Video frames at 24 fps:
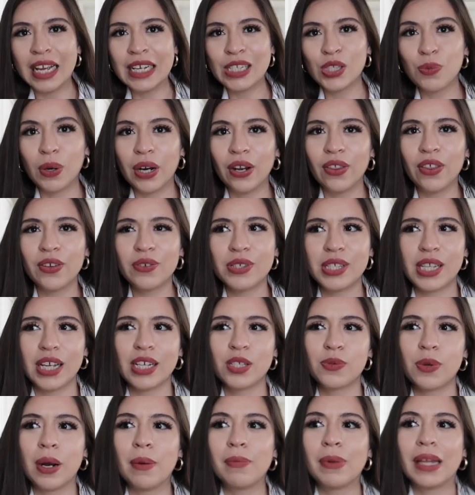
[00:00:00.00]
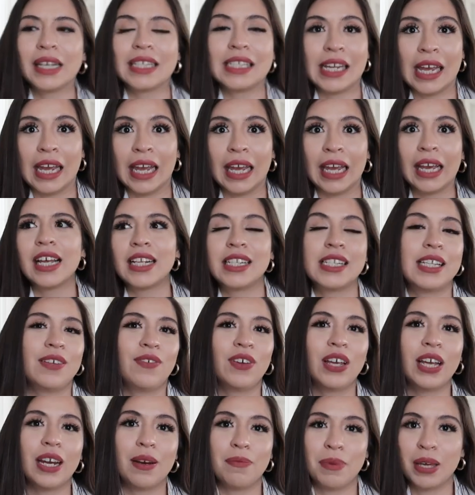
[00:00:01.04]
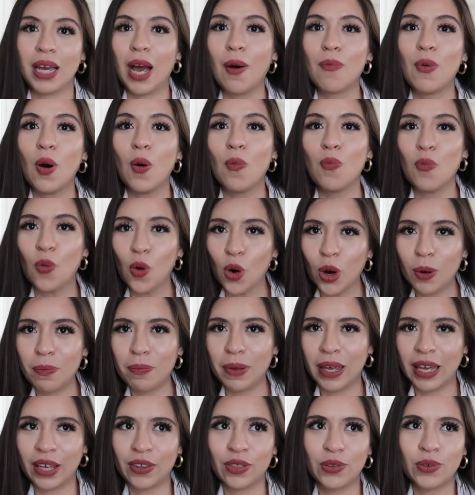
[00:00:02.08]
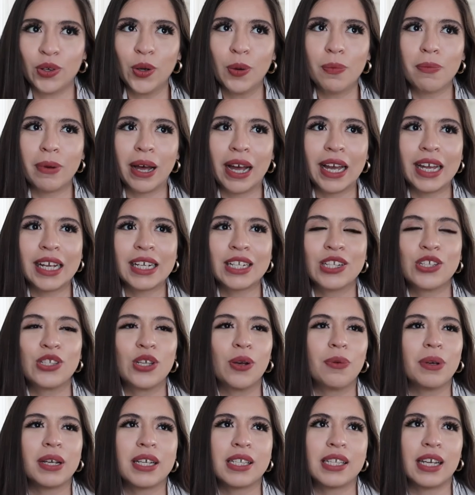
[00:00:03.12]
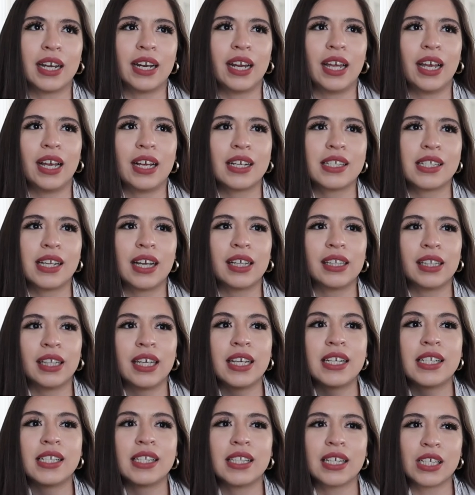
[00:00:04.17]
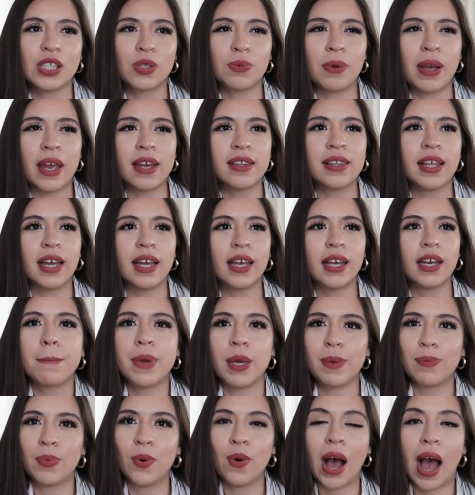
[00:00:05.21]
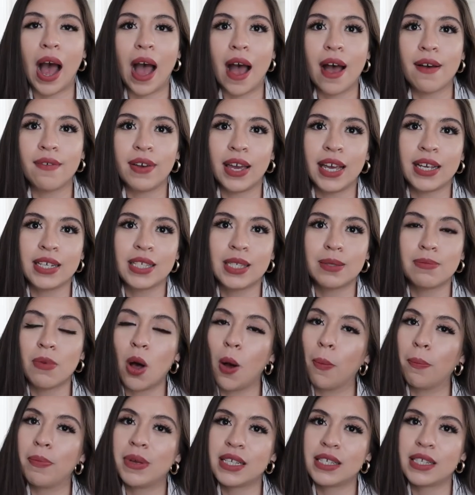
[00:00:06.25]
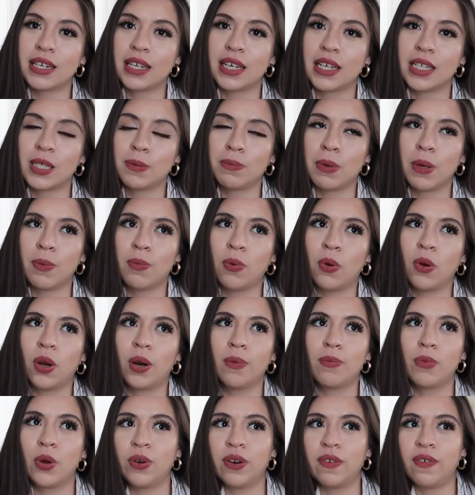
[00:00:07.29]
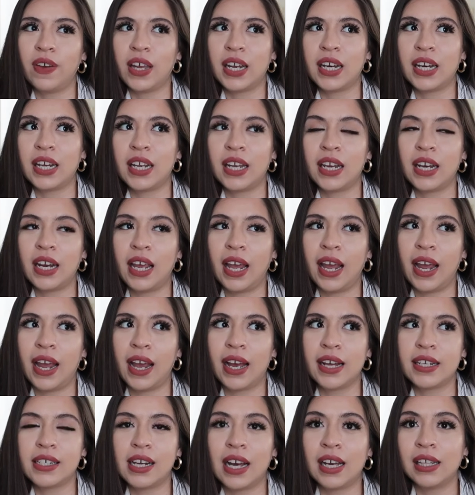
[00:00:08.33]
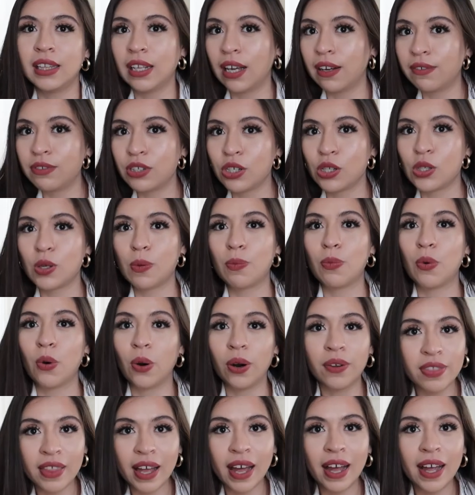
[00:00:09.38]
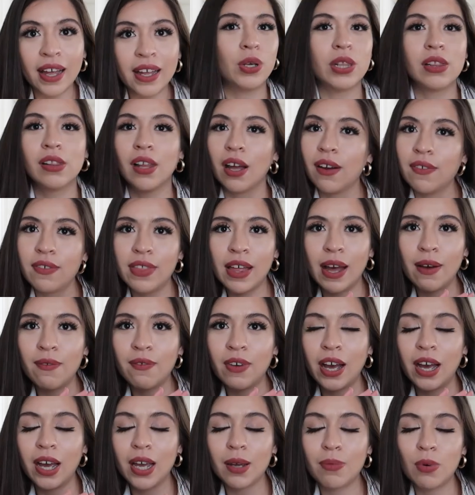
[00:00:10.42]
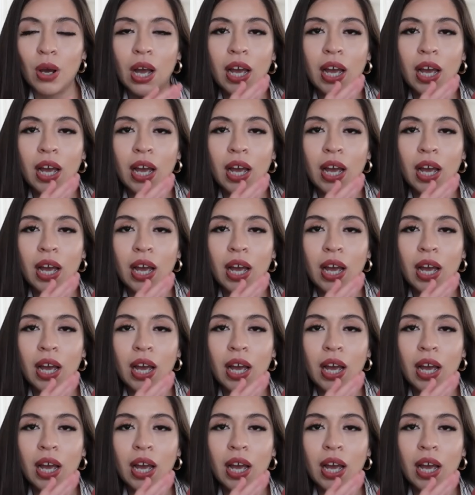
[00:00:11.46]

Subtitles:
It's one of those things where I'm like, dang, it's even gonna become more pick through, but it's so exciting because at least this way, like, people have a small business, people are motivated, and I love to support that. We love that vibe.